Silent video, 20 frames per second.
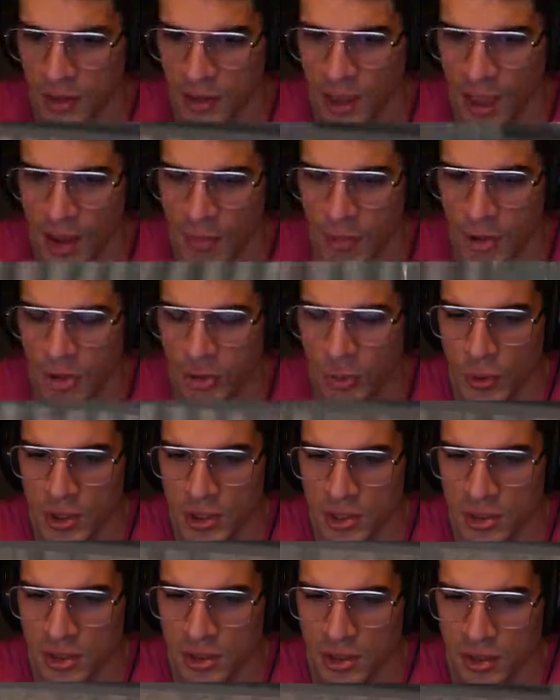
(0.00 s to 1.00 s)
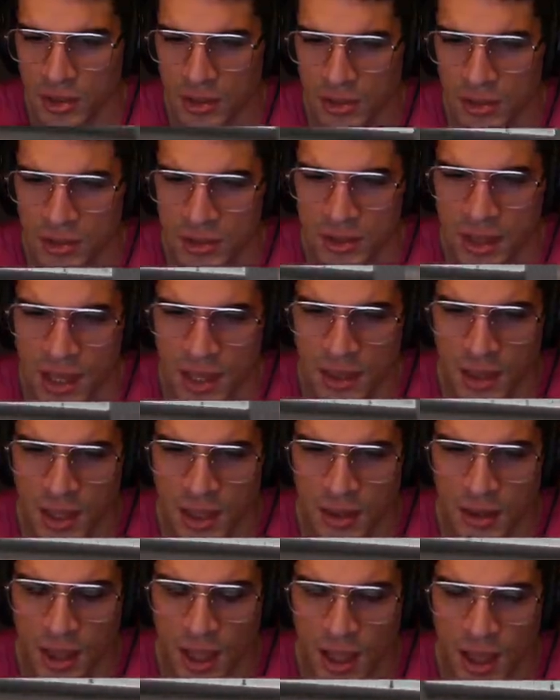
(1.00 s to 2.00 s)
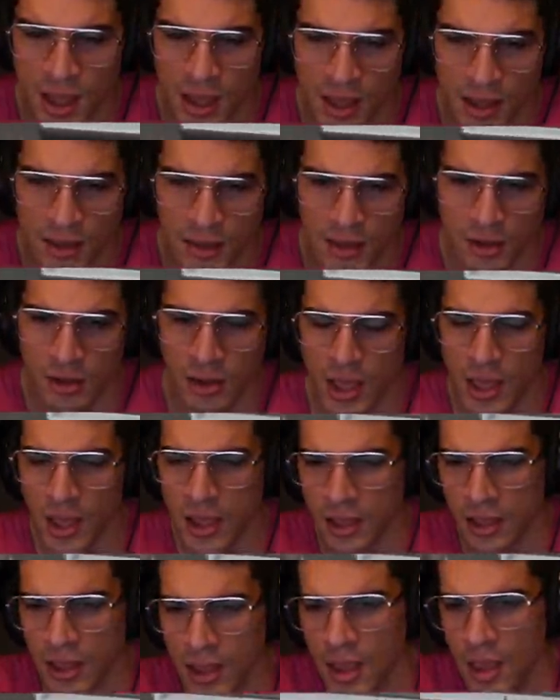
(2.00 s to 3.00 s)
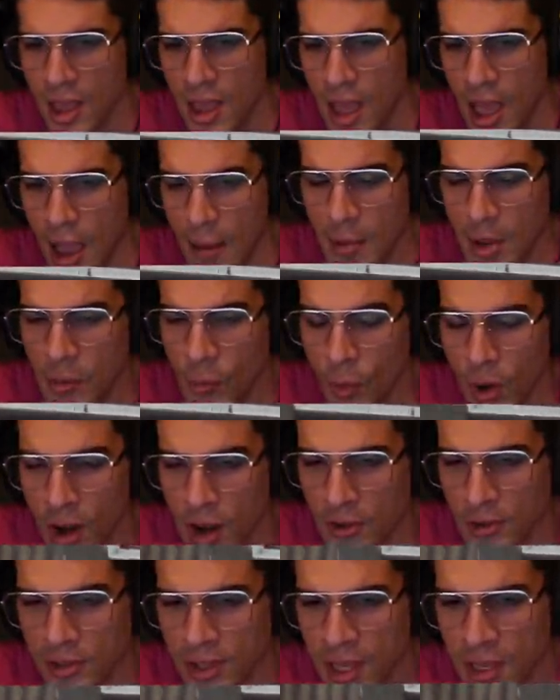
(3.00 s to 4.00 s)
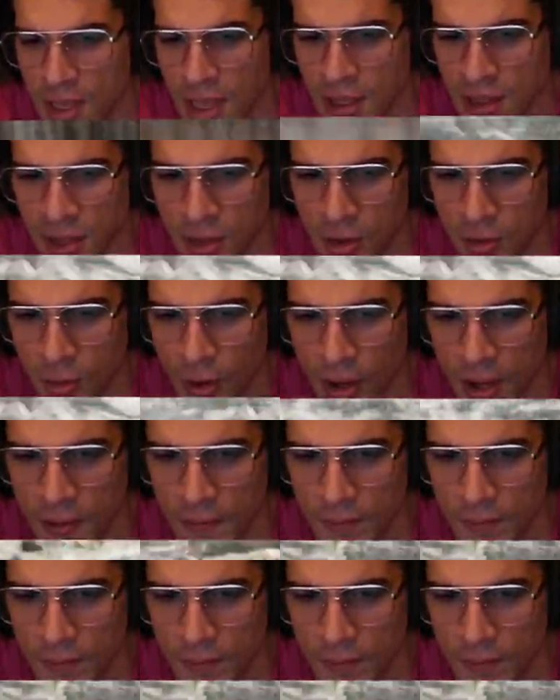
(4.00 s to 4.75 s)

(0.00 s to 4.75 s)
I mean, Twitch said that they're like, I mean, what else can they do, right?